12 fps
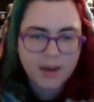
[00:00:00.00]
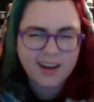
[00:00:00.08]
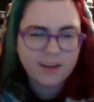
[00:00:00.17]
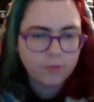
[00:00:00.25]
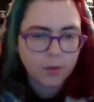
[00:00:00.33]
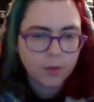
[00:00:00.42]

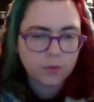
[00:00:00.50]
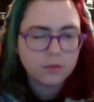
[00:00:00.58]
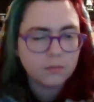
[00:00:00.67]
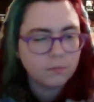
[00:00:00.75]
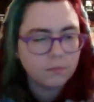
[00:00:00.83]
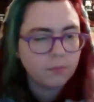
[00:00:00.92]
Never
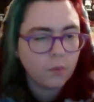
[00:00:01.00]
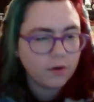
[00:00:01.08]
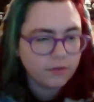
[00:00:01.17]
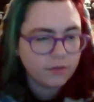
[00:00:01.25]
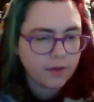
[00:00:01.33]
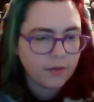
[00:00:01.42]
both, but one
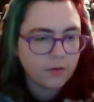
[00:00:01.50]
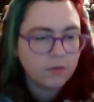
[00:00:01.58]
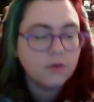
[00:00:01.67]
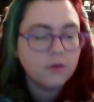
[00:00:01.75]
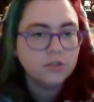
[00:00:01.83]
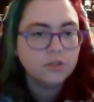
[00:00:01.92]
or the other,
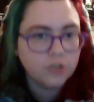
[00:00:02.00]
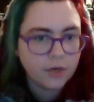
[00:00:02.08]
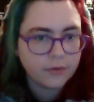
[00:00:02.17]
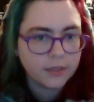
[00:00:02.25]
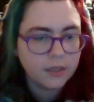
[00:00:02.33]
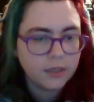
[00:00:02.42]

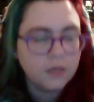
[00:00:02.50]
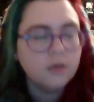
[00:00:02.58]
generally.